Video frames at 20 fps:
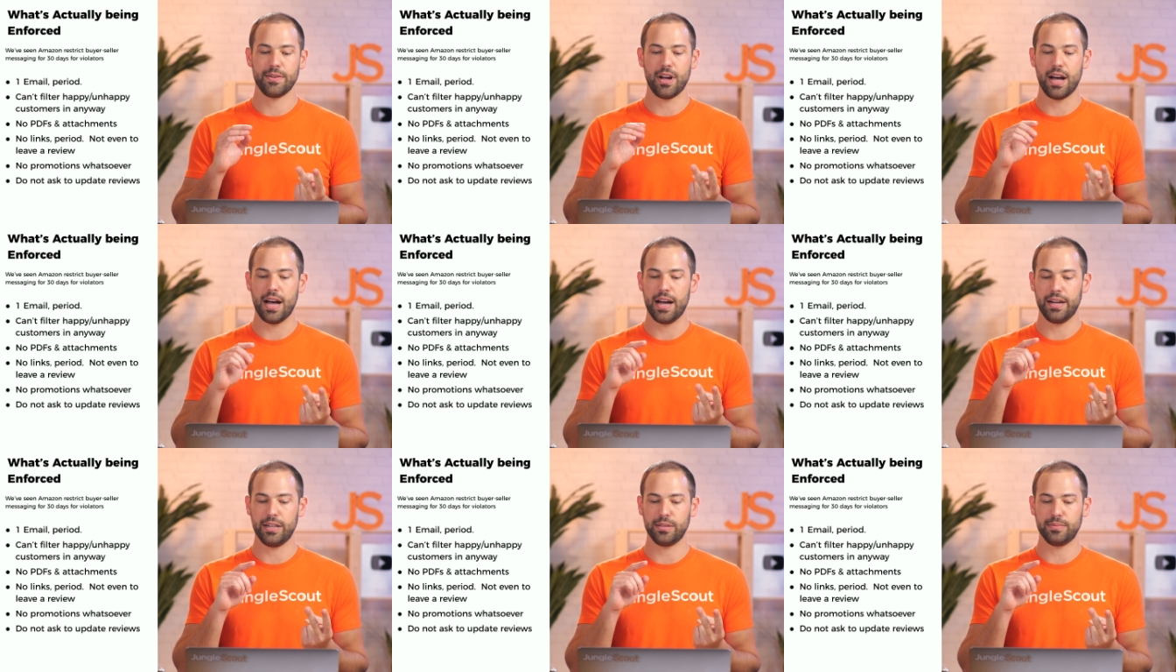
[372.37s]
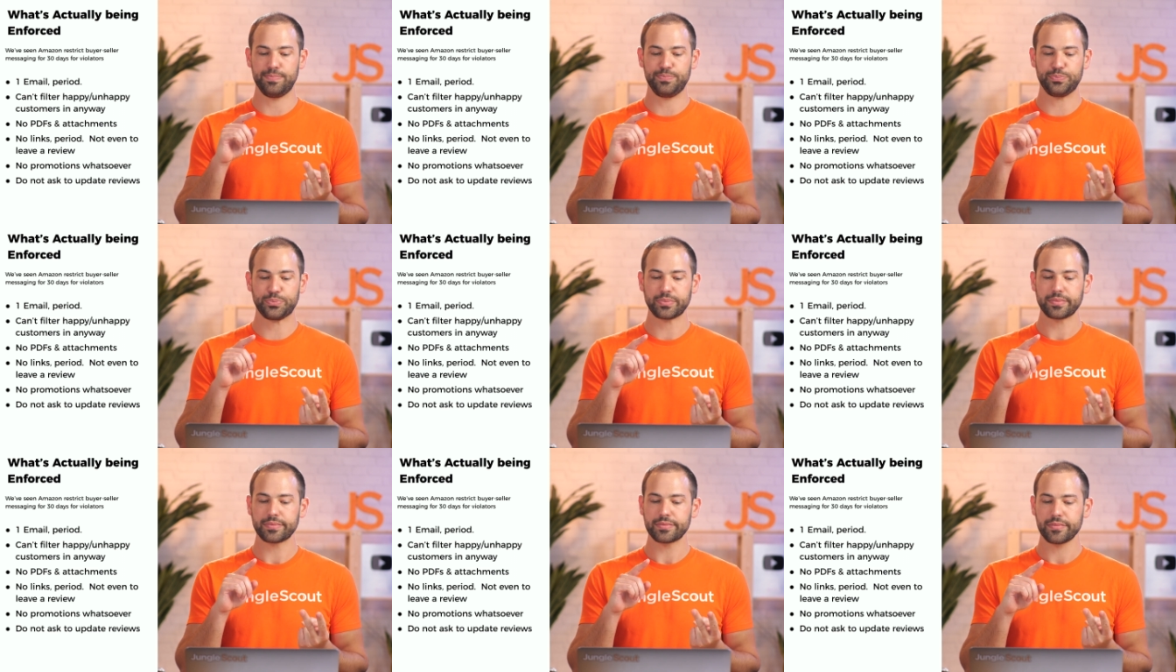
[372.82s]

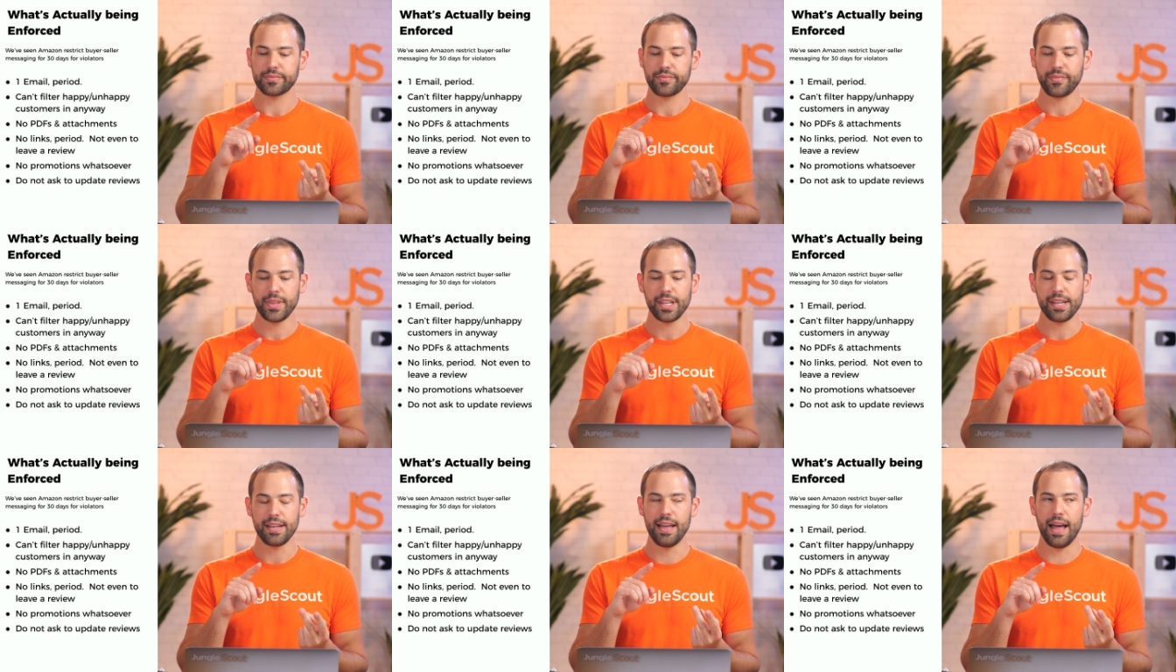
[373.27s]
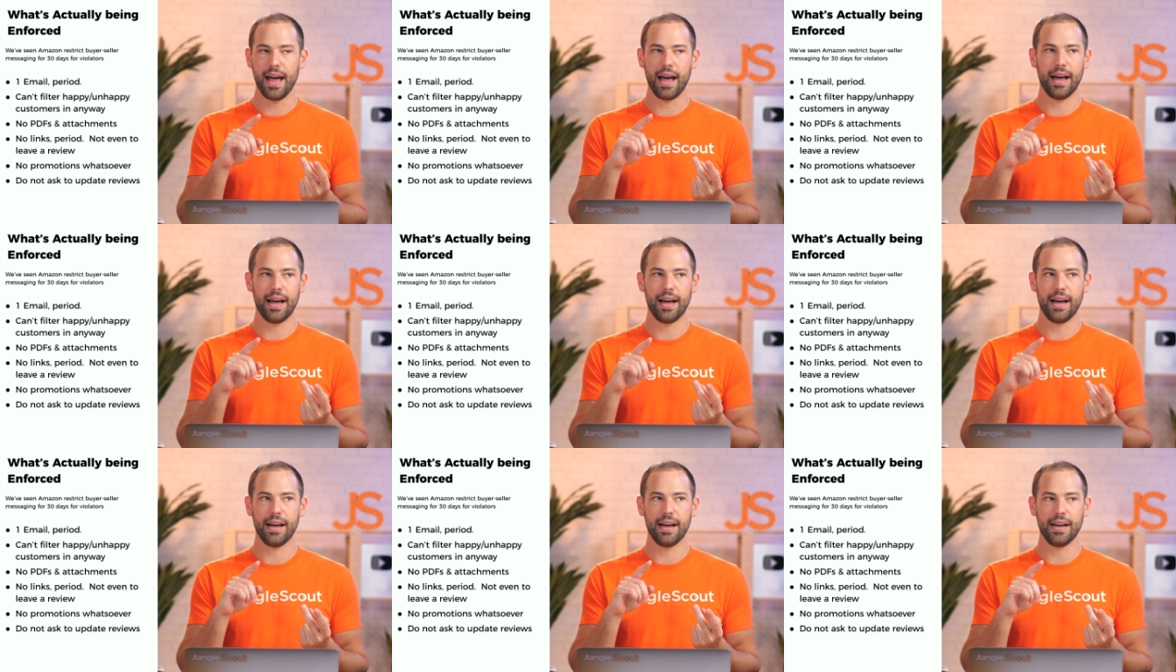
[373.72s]

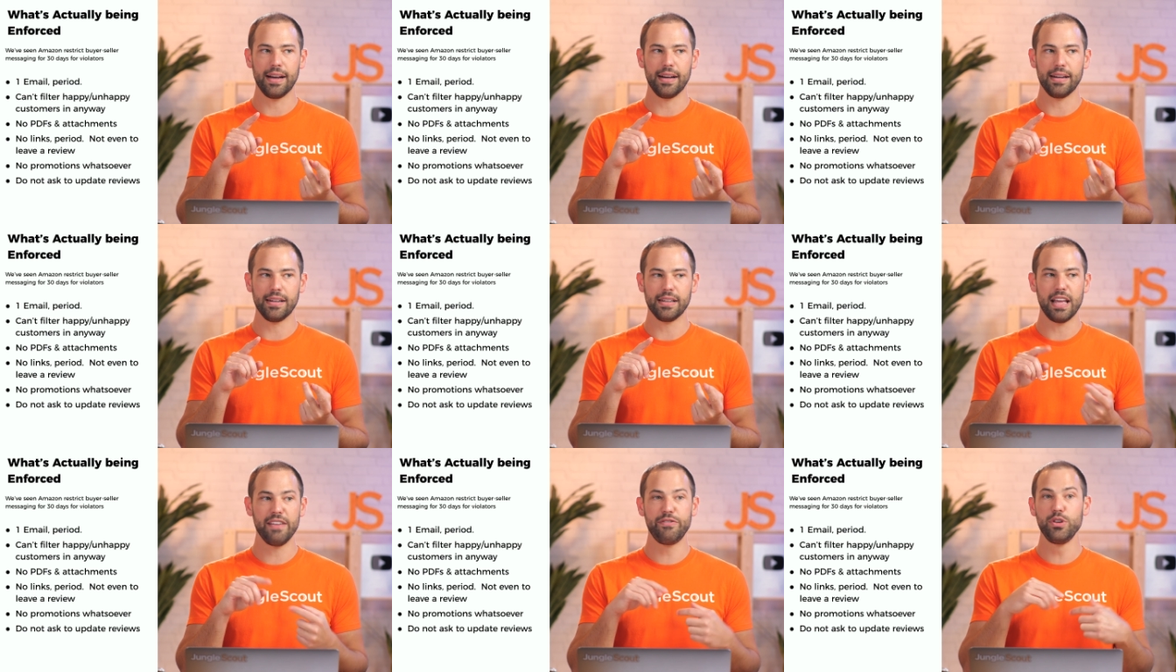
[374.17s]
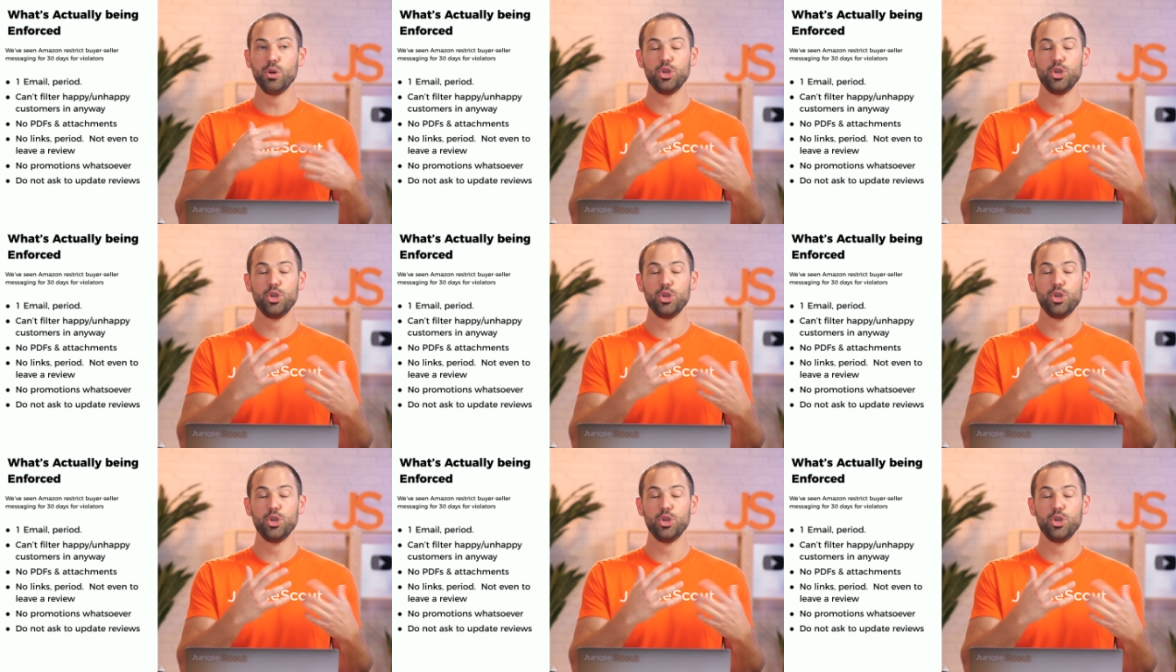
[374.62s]
if